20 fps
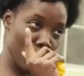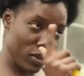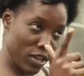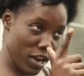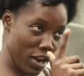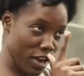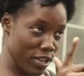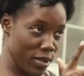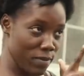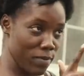to
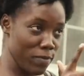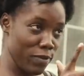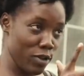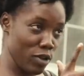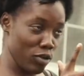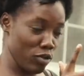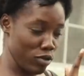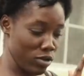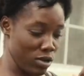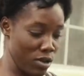care of them for
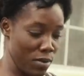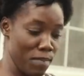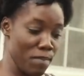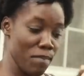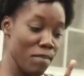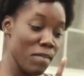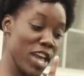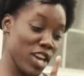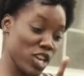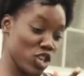you.
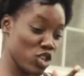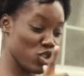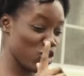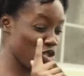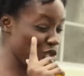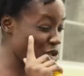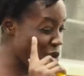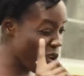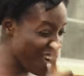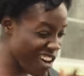Make man.
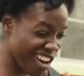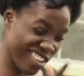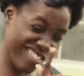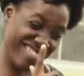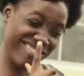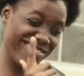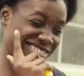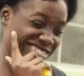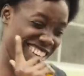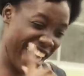Sure,
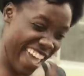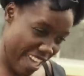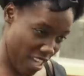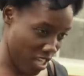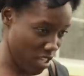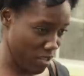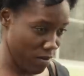say.